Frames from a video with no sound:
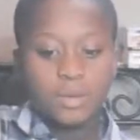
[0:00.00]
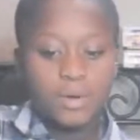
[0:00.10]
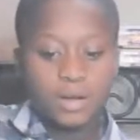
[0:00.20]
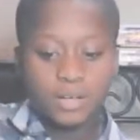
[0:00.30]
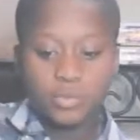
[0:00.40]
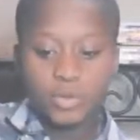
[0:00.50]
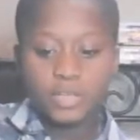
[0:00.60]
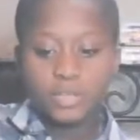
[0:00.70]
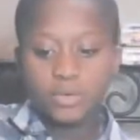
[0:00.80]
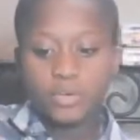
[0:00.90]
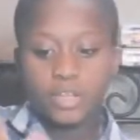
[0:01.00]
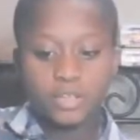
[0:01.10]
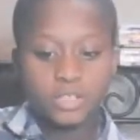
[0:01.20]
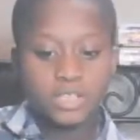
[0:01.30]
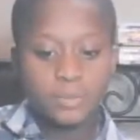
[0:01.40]
Come on, queen,
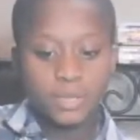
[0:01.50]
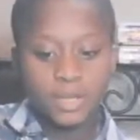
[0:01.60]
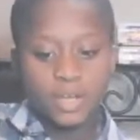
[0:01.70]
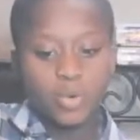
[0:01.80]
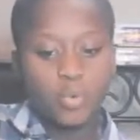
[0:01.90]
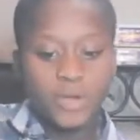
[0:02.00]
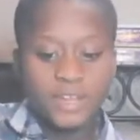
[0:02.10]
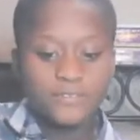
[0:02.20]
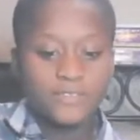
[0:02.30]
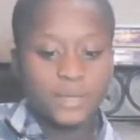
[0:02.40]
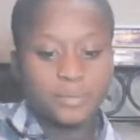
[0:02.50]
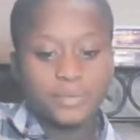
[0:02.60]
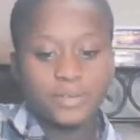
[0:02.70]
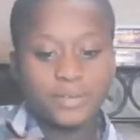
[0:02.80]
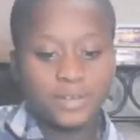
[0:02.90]
just give me a queen flip.
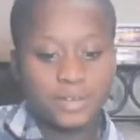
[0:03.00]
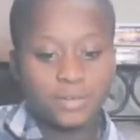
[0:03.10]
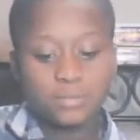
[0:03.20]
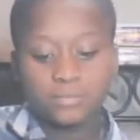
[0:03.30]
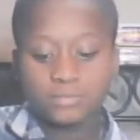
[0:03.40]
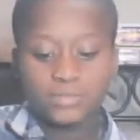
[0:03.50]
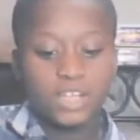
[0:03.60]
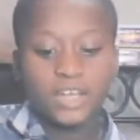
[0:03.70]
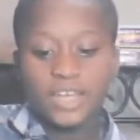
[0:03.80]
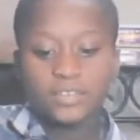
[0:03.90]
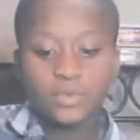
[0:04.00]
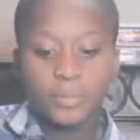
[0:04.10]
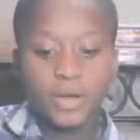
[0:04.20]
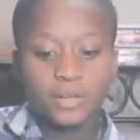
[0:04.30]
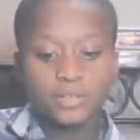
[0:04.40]
Okay,
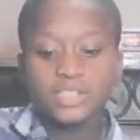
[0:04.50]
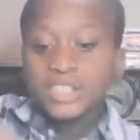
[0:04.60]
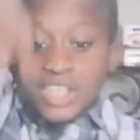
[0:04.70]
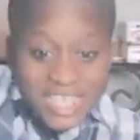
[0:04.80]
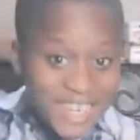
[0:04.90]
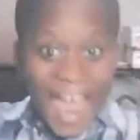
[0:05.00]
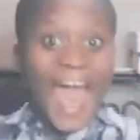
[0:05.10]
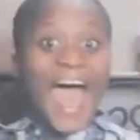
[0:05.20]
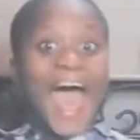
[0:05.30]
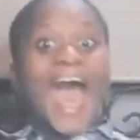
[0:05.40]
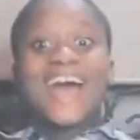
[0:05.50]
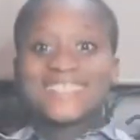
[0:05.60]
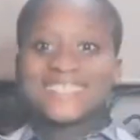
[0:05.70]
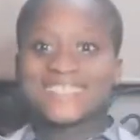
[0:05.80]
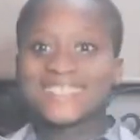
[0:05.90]
do a pawn.
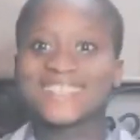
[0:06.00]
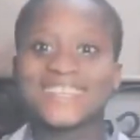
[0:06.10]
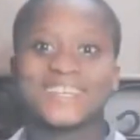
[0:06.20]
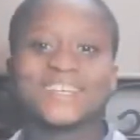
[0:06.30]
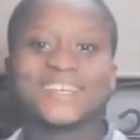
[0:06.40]
Yes!